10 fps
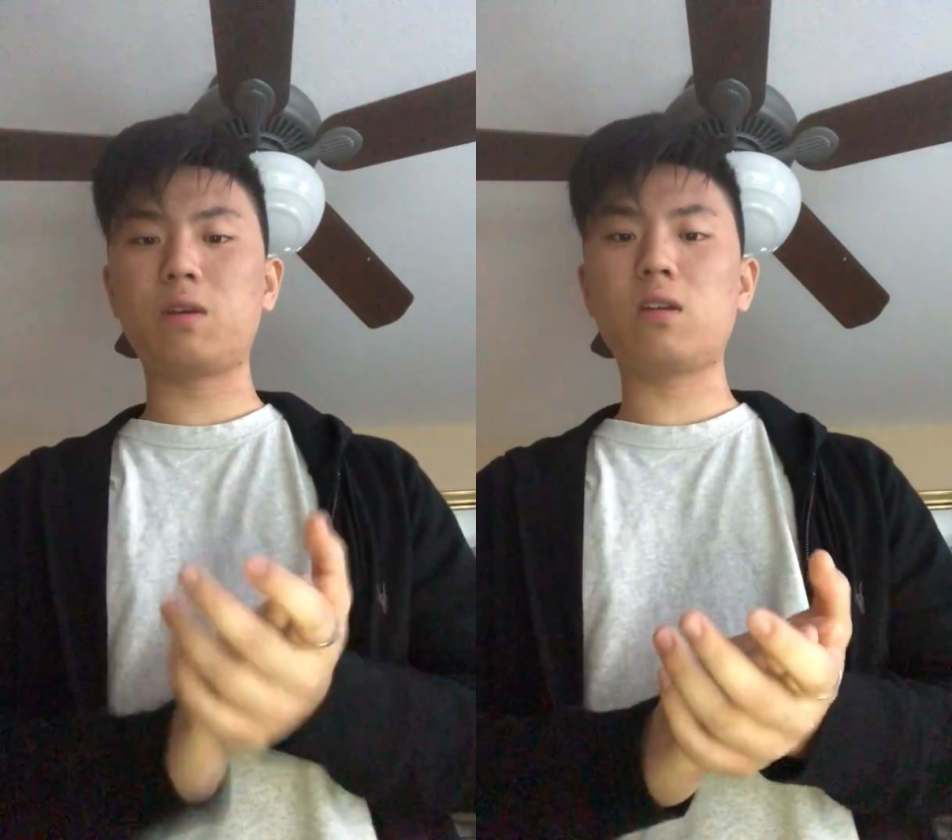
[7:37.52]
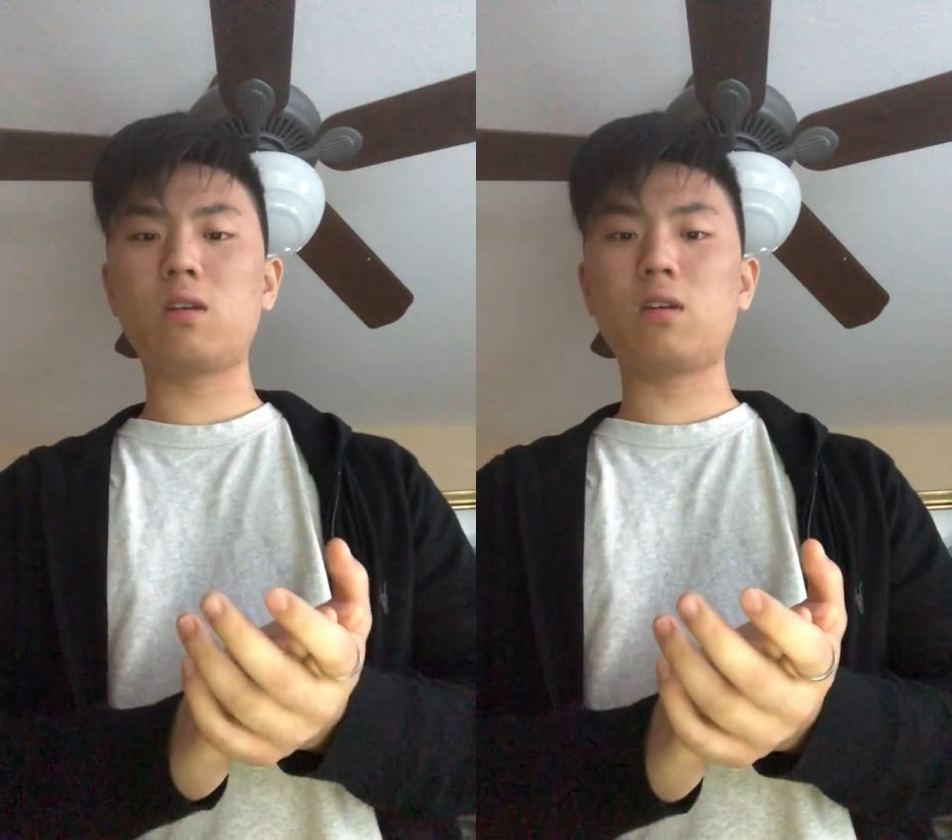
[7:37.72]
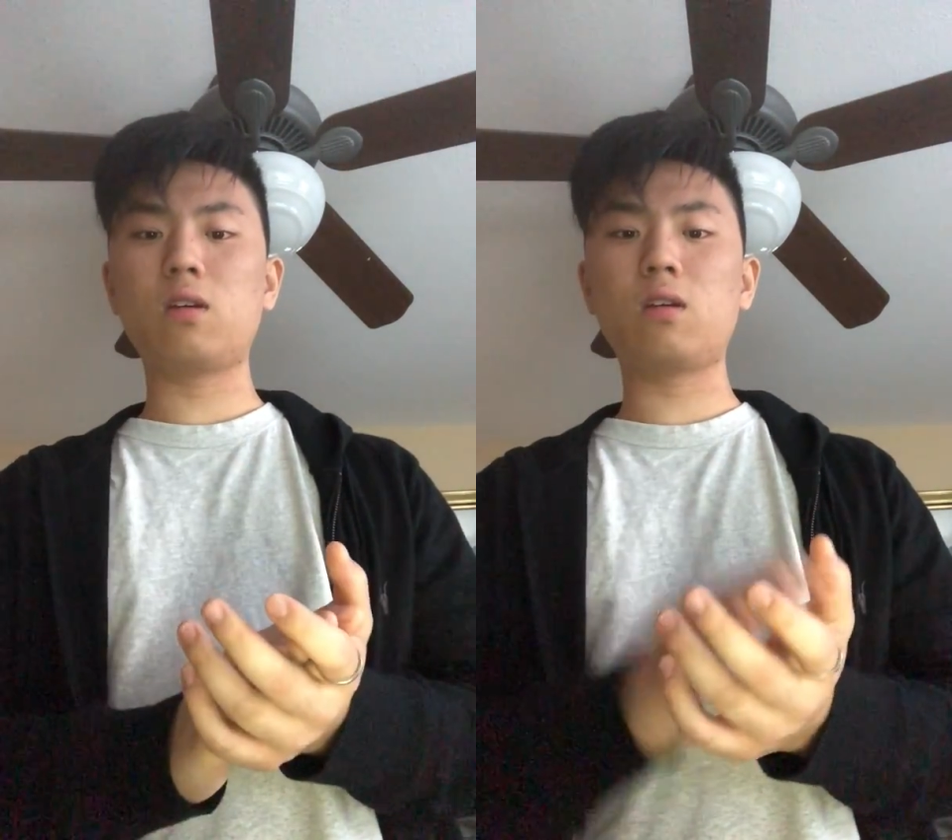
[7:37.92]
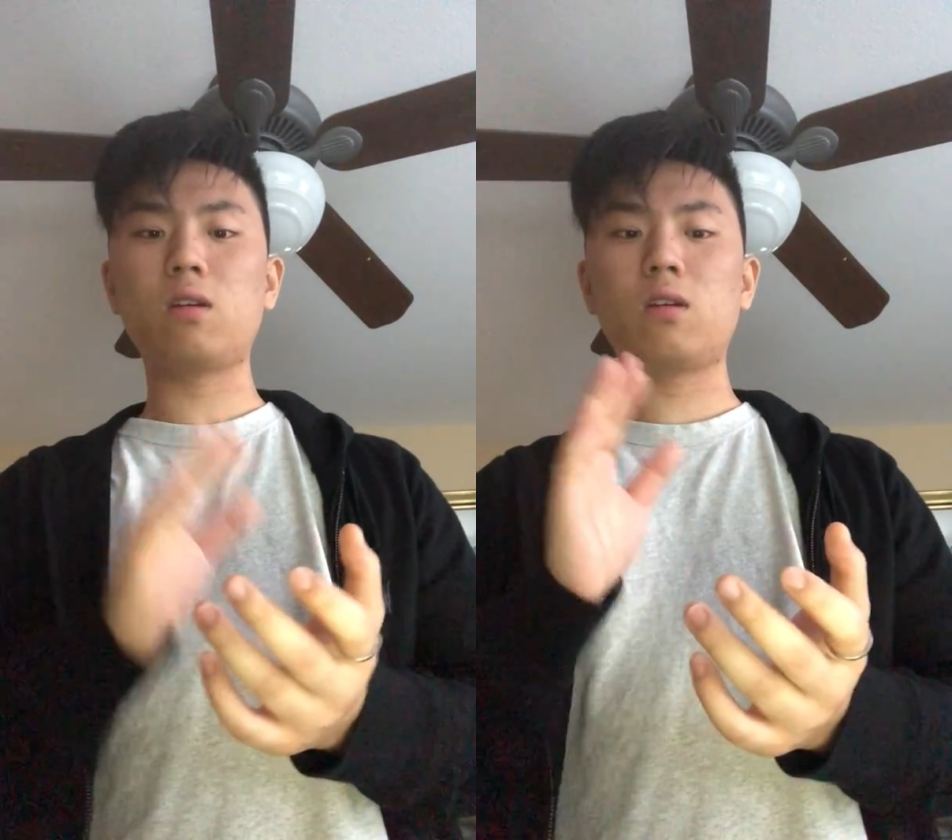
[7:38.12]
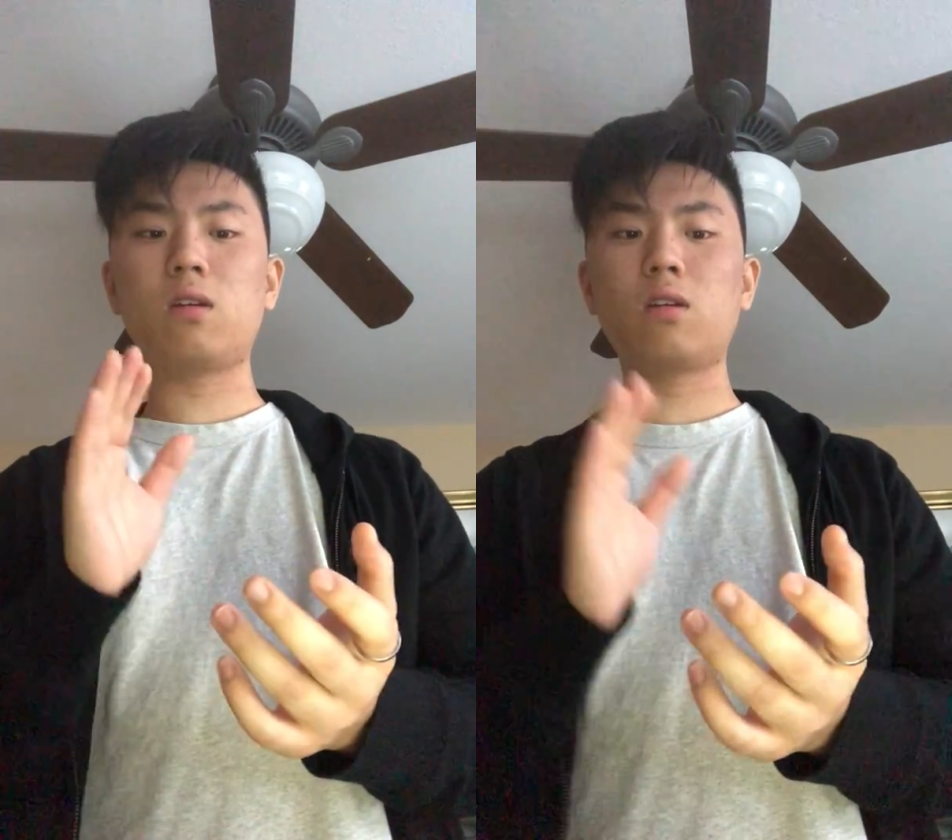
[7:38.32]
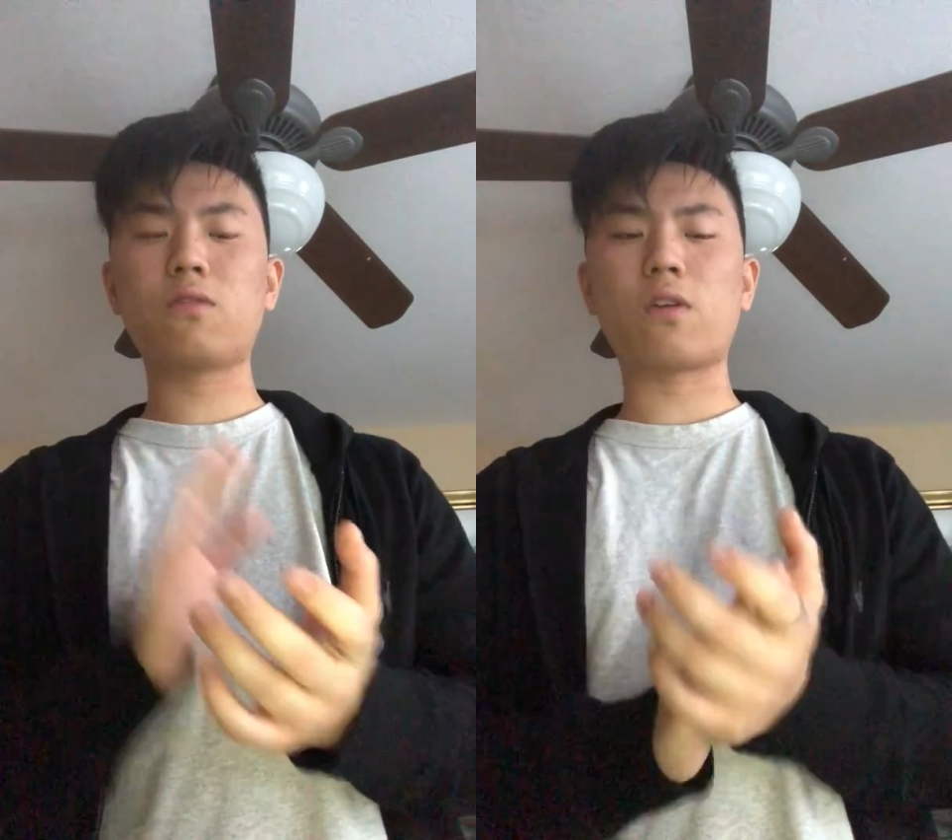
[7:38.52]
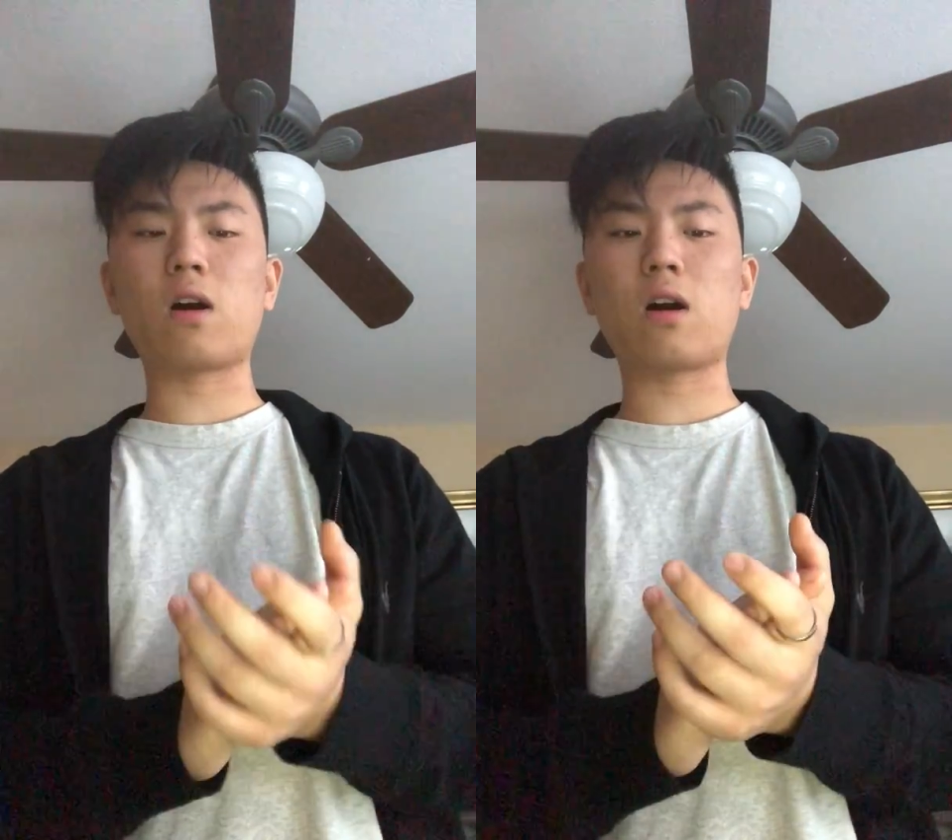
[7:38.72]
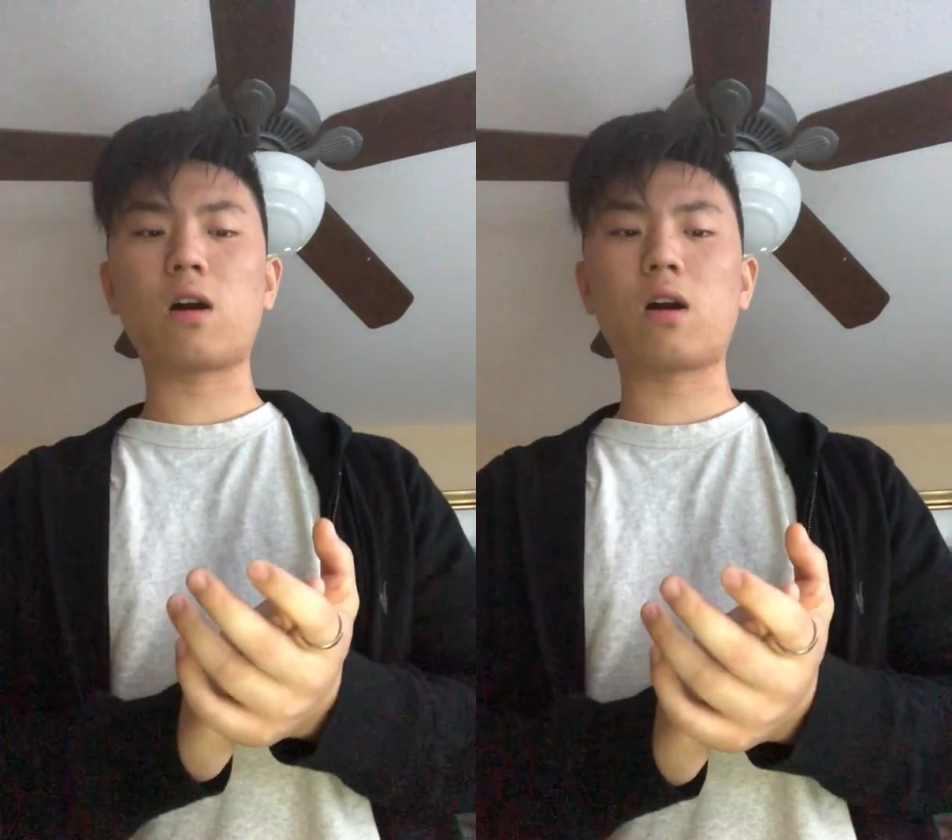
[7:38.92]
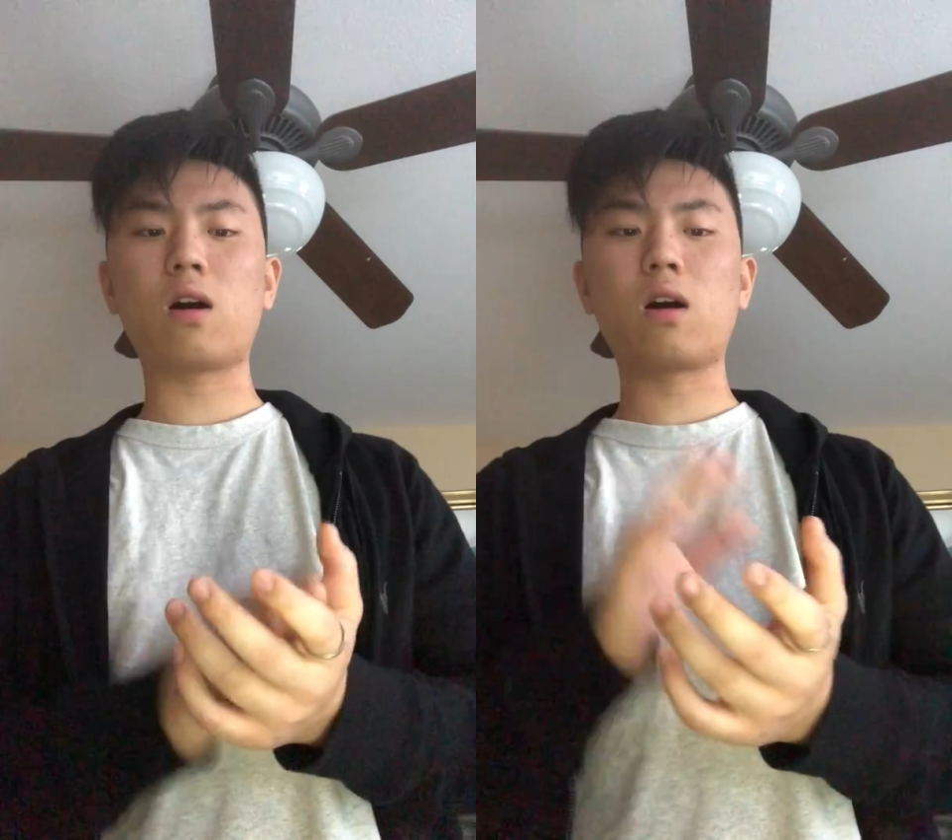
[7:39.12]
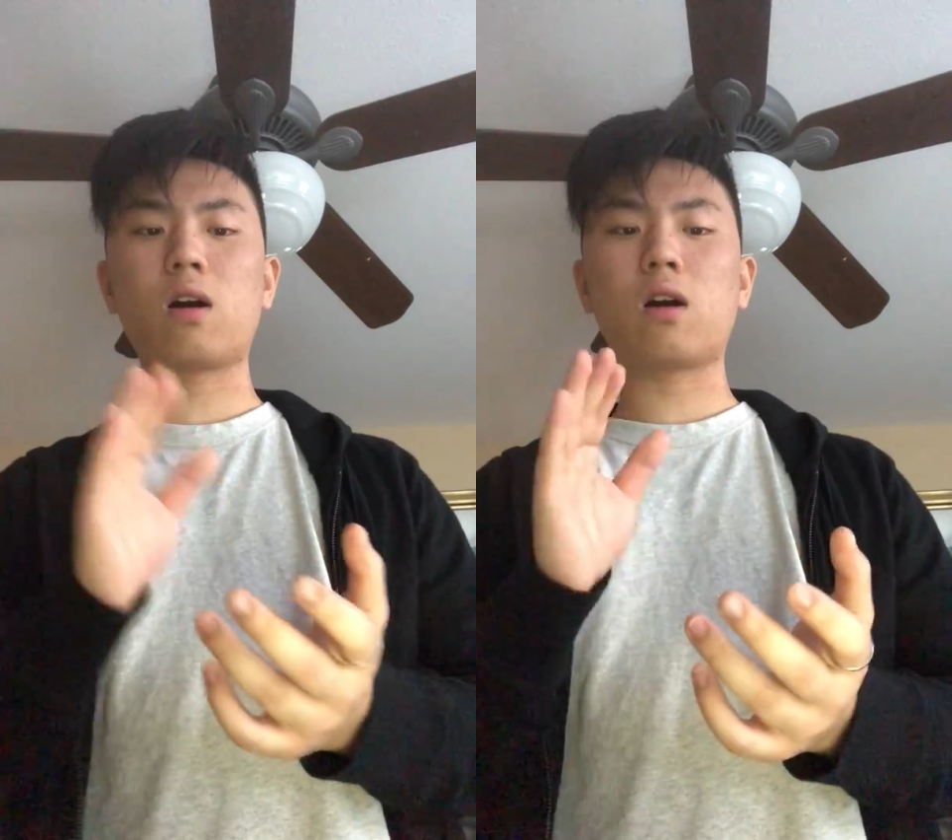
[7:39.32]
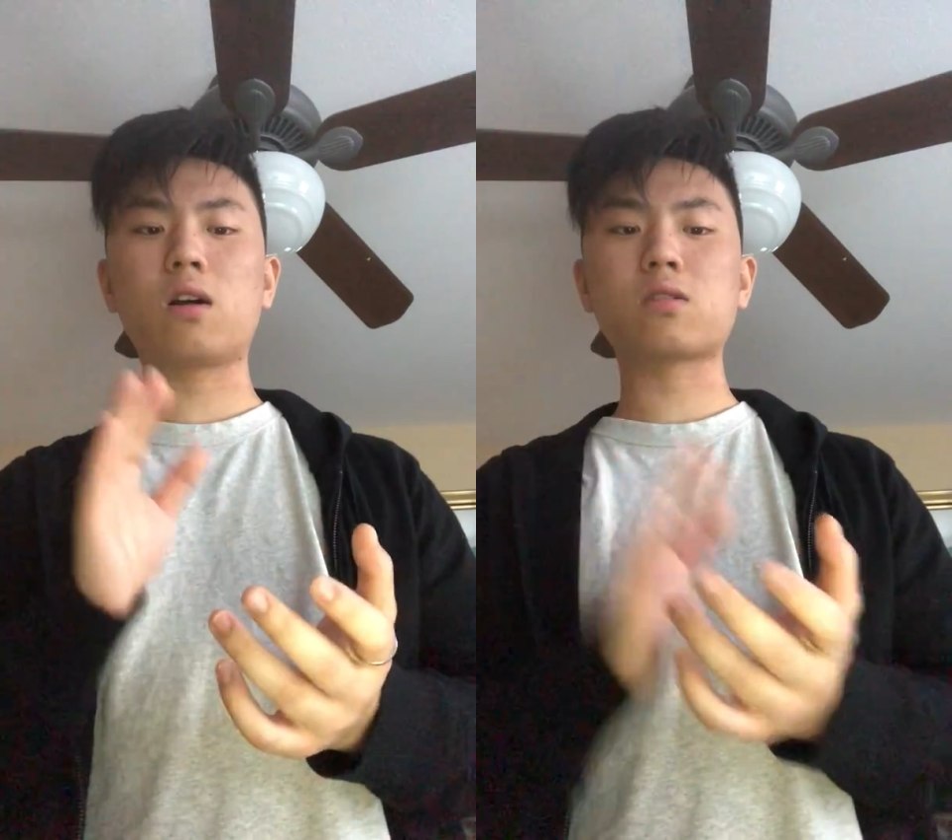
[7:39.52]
mi, fa,